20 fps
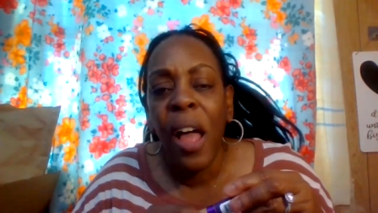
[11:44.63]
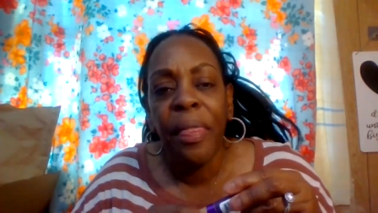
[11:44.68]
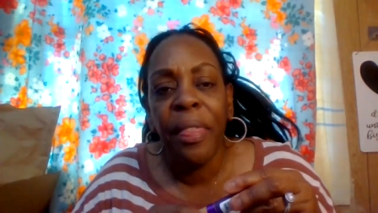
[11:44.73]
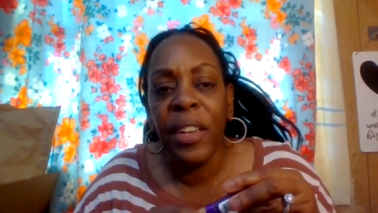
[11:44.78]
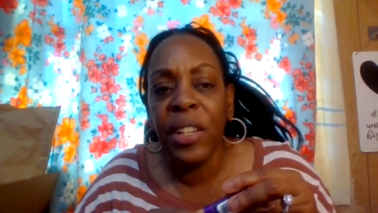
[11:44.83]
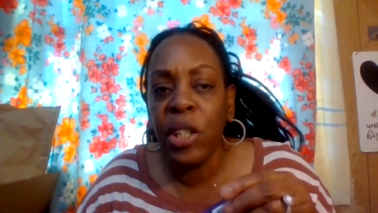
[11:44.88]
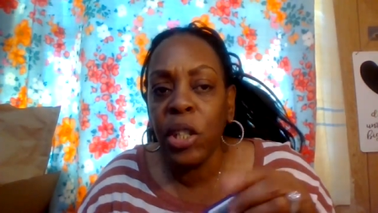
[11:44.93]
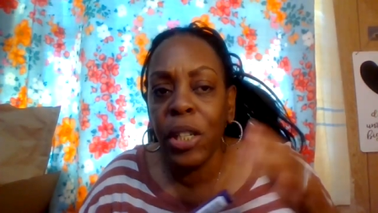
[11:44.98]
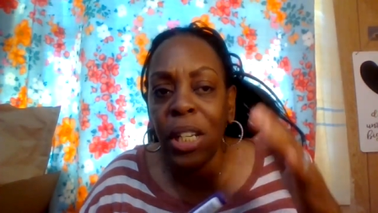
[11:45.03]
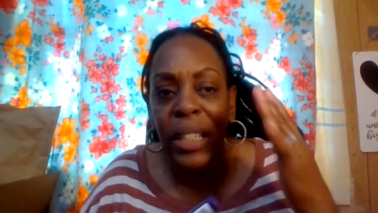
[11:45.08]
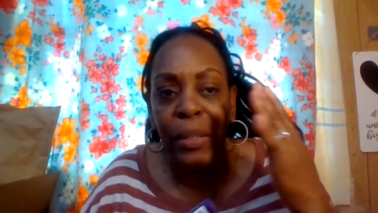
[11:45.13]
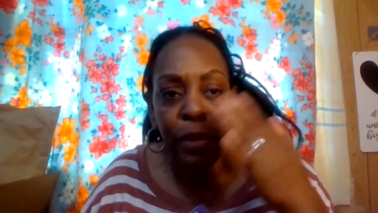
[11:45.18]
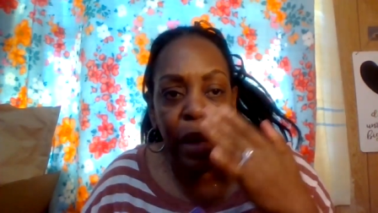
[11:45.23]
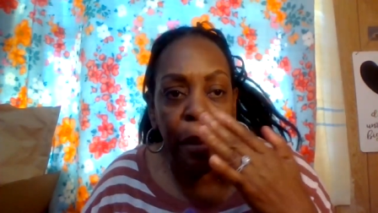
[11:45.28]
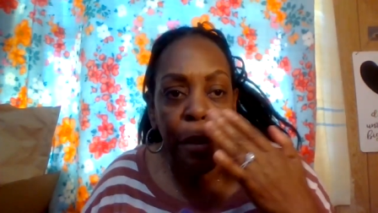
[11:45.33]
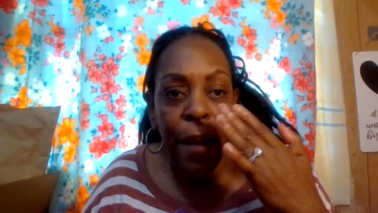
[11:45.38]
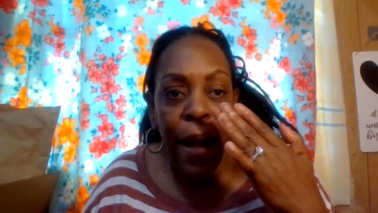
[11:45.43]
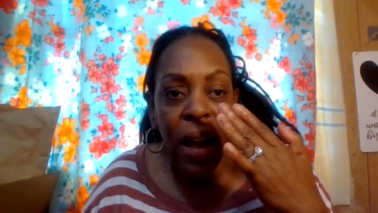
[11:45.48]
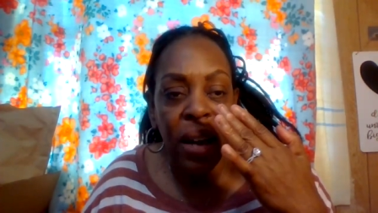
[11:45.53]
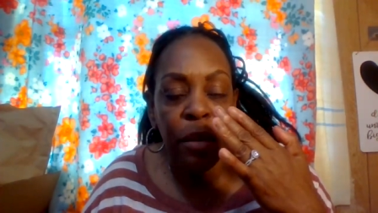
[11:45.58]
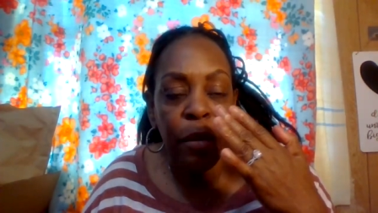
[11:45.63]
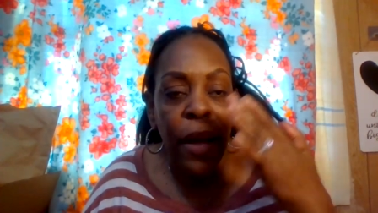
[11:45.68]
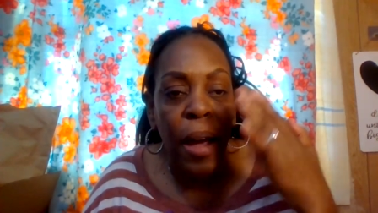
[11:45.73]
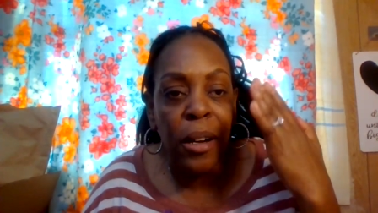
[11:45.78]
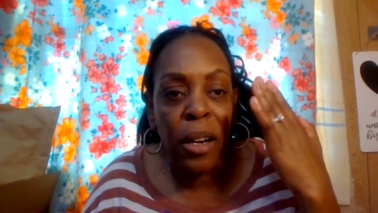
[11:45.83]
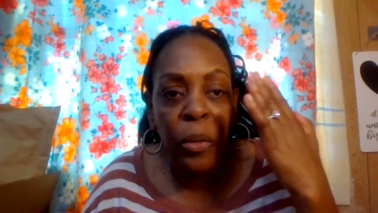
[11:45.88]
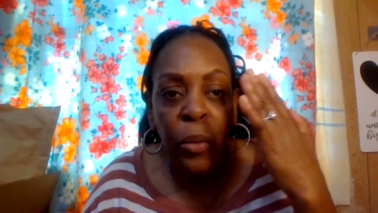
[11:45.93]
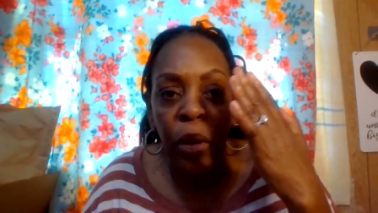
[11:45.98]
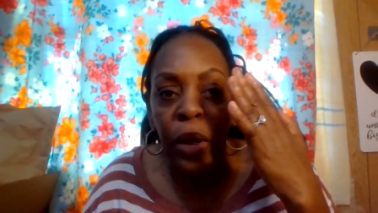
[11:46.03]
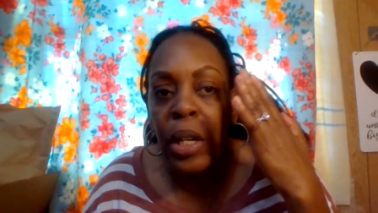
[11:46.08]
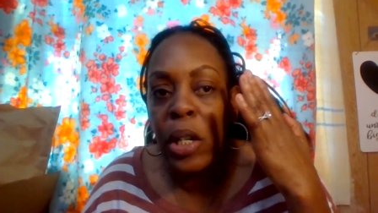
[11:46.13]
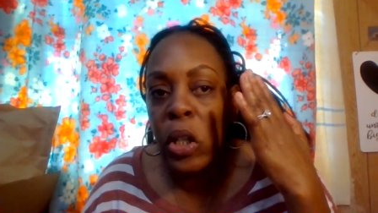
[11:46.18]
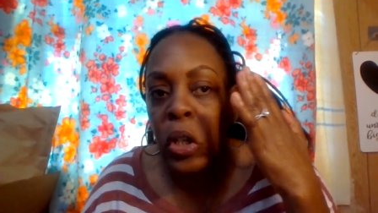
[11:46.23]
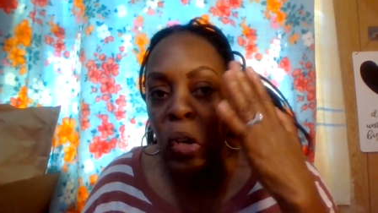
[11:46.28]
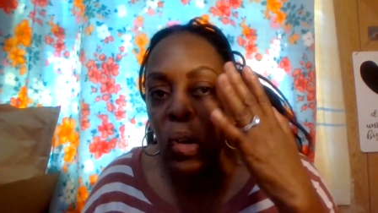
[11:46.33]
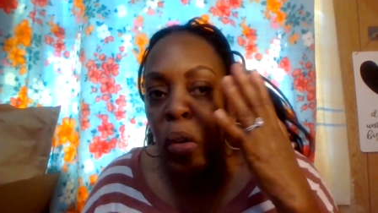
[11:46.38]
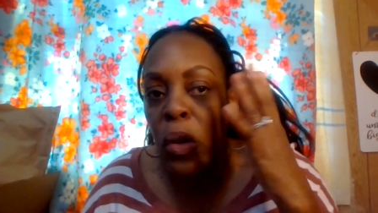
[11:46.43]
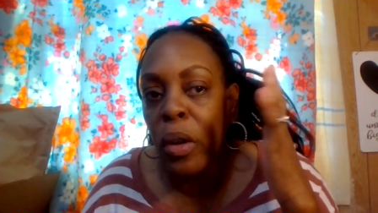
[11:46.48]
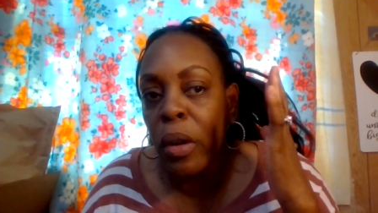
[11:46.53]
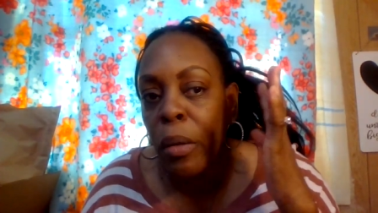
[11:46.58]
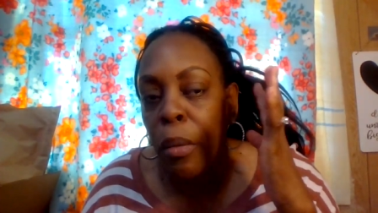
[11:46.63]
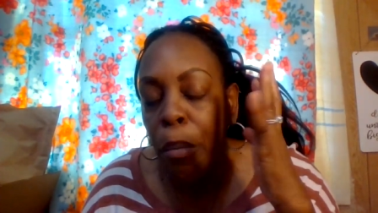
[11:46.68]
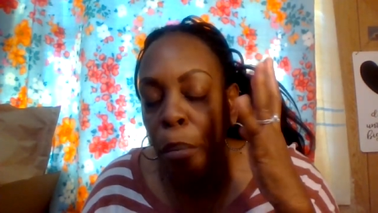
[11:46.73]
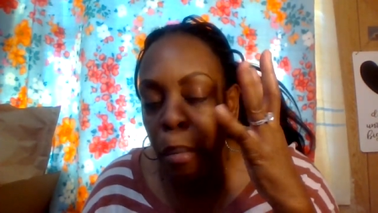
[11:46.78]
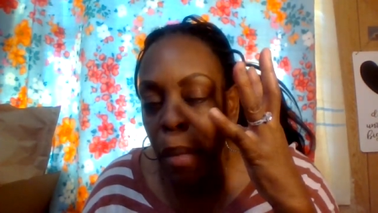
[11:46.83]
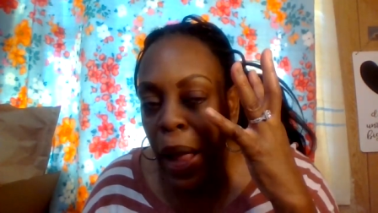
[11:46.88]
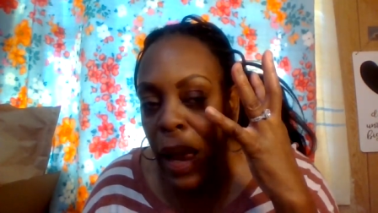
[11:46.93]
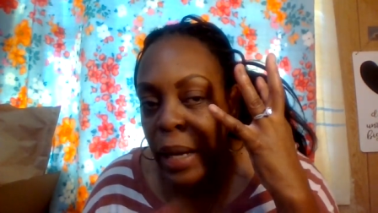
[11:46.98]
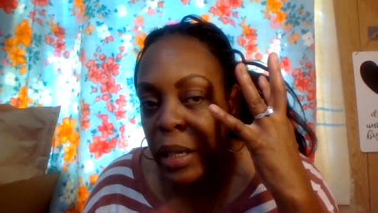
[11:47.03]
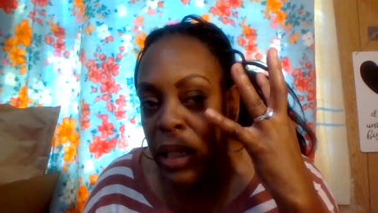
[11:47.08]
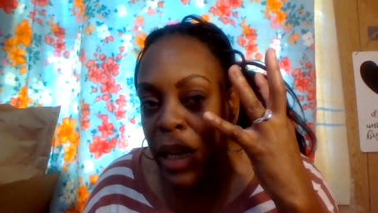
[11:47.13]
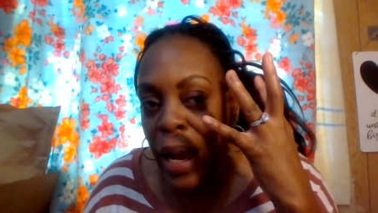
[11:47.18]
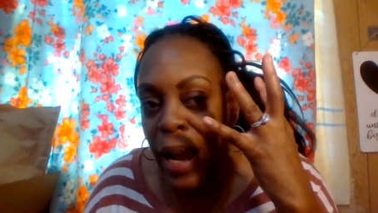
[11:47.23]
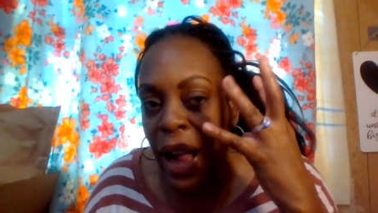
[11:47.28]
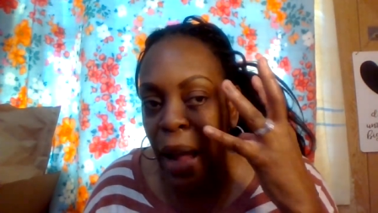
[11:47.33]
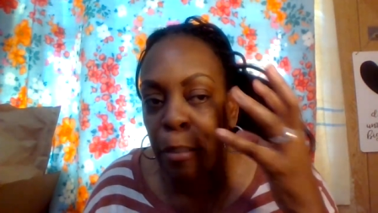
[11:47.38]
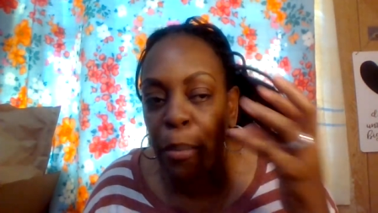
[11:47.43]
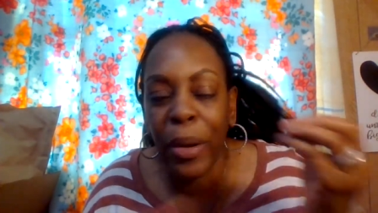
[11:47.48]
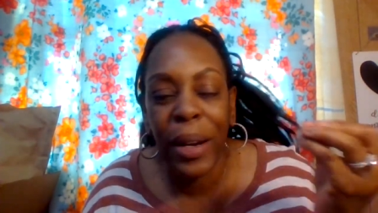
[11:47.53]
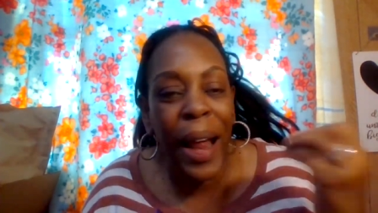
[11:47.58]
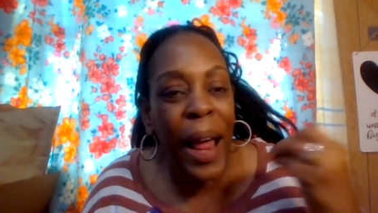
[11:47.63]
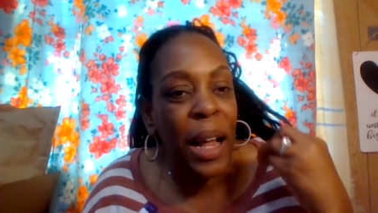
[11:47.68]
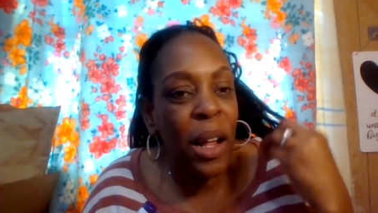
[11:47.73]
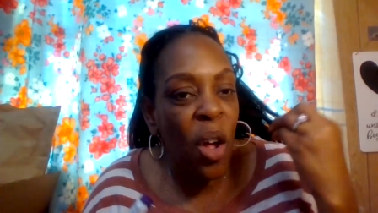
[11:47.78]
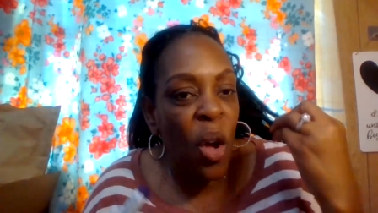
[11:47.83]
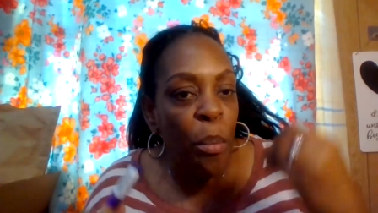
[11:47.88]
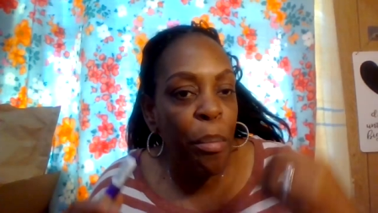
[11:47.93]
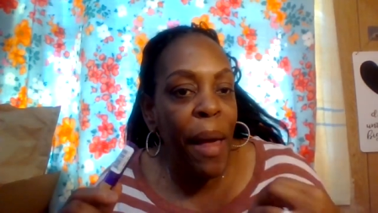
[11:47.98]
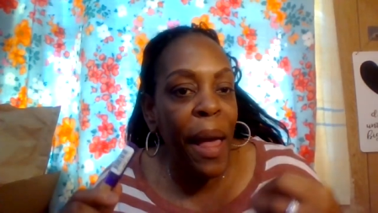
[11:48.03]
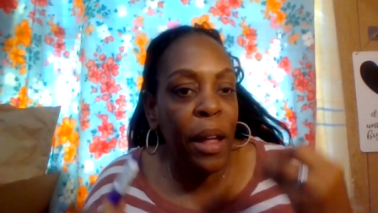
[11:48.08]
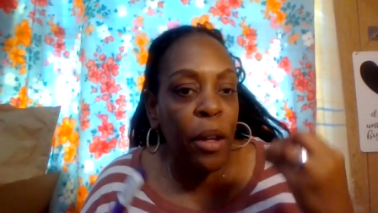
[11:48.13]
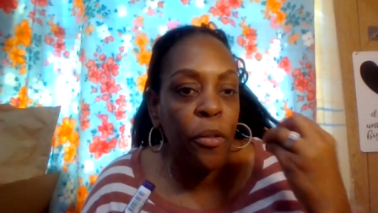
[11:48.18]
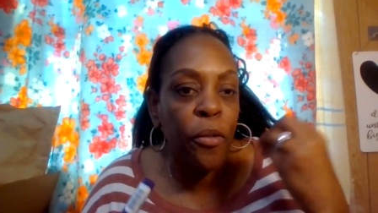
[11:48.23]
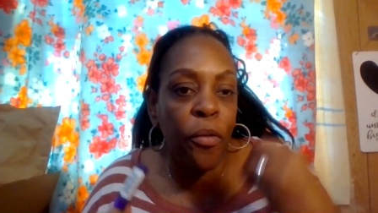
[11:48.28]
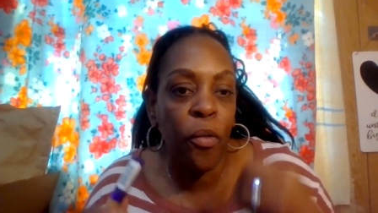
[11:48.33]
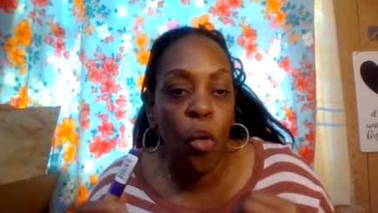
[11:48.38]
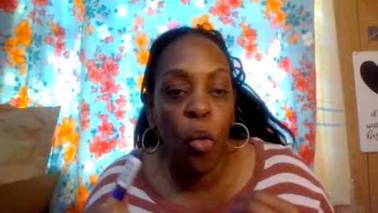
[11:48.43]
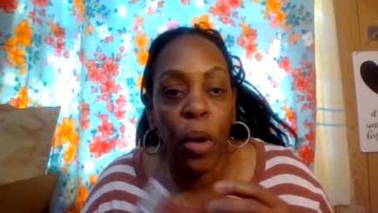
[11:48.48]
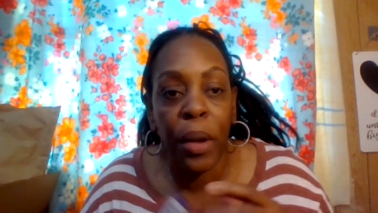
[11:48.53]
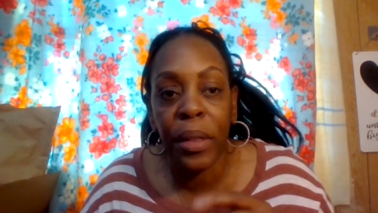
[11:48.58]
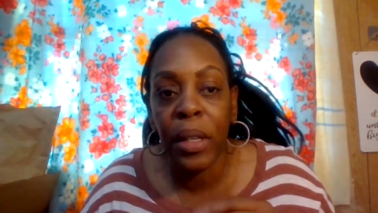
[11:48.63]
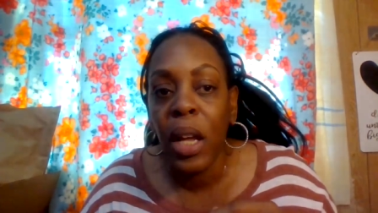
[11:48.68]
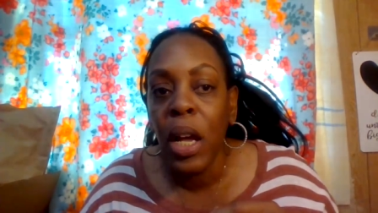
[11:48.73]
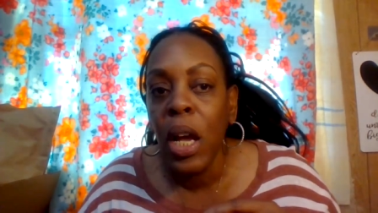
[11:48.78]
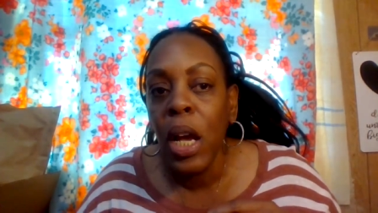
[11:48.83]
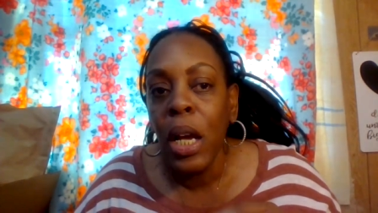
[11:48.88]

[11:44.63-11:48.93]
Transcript: this is just my bottom I don't really do my top but I go back and forth